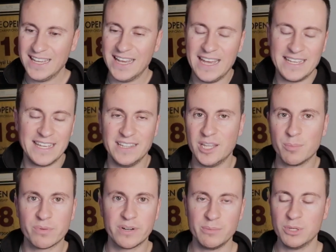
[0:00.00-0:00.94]
again, they're
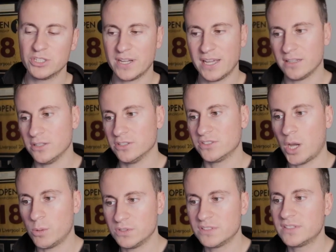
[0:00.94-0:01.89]
pretty much endless. I
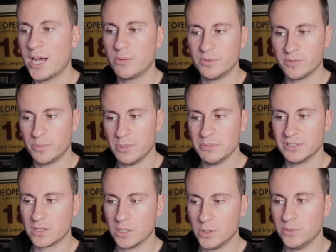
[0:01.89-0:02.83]
would start with women's
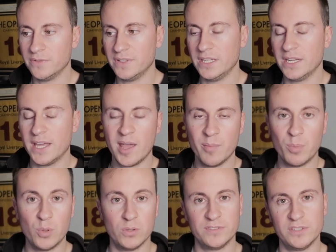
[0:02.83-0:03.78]
clothing and
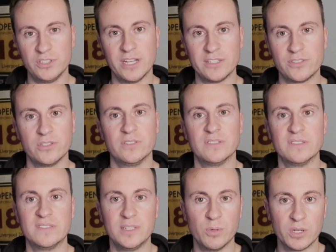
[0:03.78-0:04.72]
put suggestions and
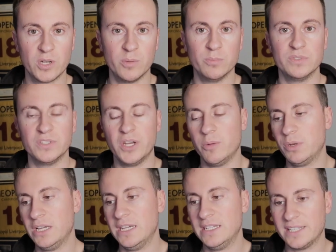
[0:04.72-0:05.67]
see what comes up.
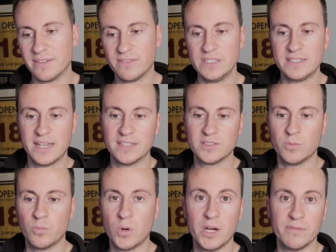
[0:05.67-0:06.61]
Definitely test a
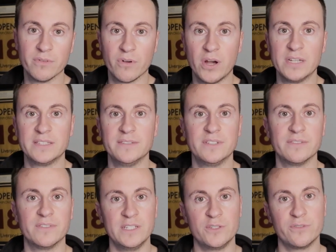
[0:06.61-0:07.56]
wide variety of
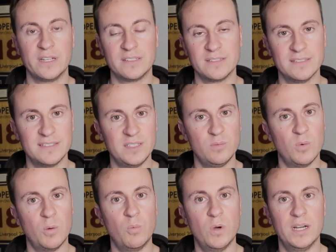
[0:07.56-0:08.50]
different interests and see
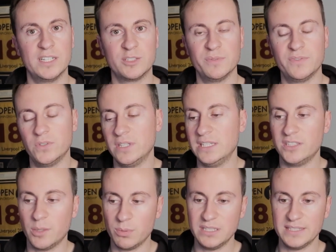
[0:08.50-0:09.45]
what works before then
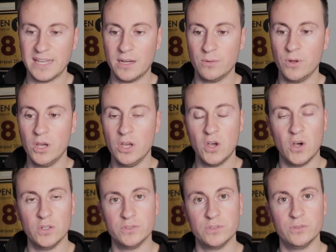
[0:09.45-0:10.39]
doubling down
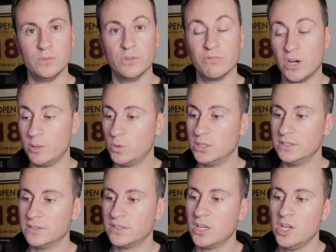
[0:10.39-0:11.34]
onto the right
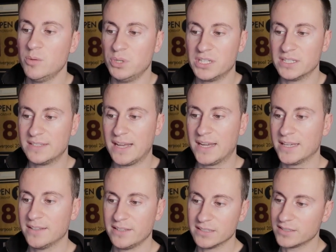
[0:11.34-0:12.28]
ones. But you can
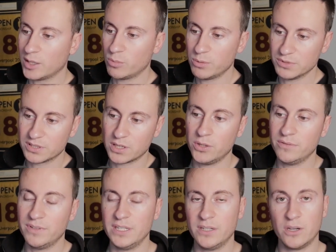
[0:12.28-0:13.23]
target things like women's
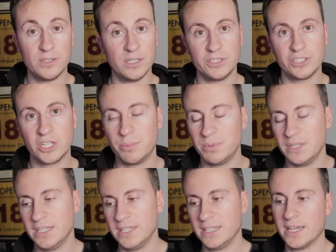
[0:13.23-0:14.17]
clothing, online
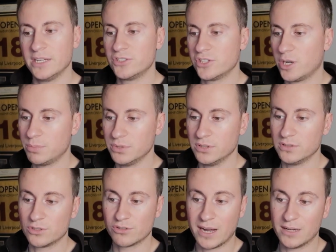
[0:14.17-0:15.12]
shopping, engaged shoppers,
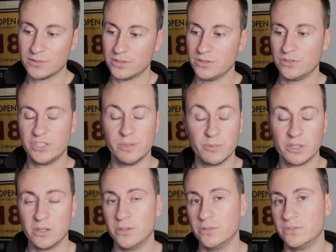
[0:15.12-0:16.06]
trousers, gym
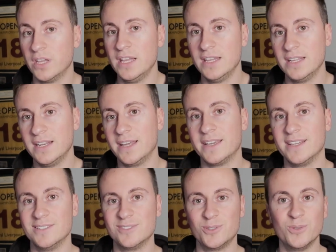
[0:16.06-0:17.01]
clothes,
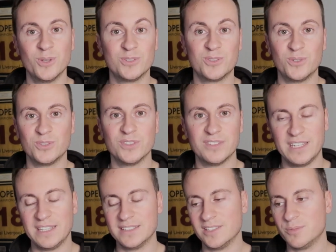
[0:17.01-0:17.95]
leggings, all those sorts of
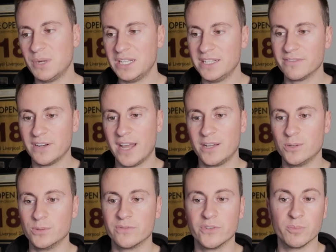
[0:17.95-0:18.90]
things. There's many different
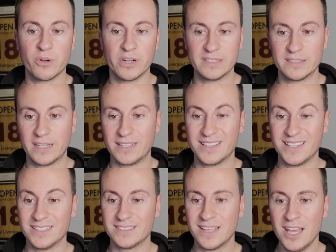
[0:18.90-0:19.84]
angles for products like
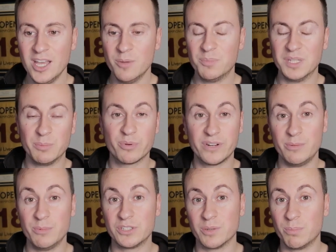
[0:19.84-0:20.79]
this, but they pretty
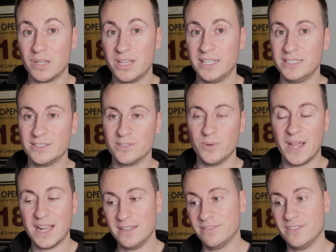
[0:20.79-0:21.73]
apply to
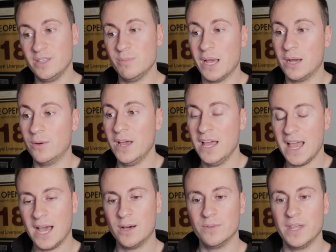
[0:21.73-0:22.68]
any female
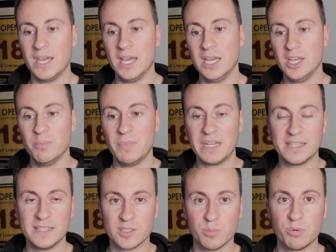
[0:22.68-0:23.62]
out there,
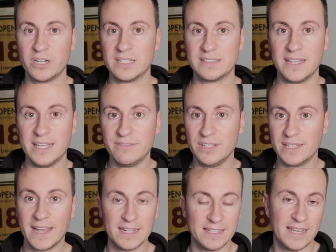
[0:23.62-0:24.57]
making this a product that if you
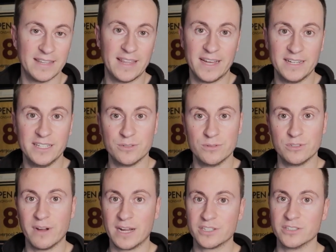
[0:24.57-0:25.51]
can get that initial
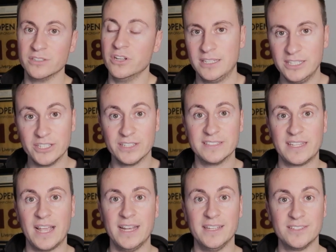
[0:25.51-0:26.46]
traction, you can
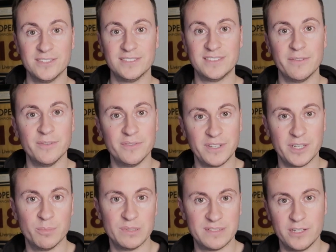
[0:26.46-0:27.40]
scale it to
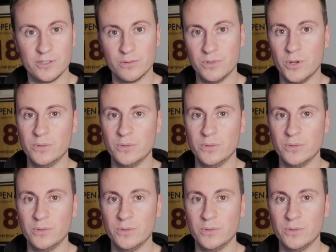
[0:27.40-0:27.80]
7-figure potential, no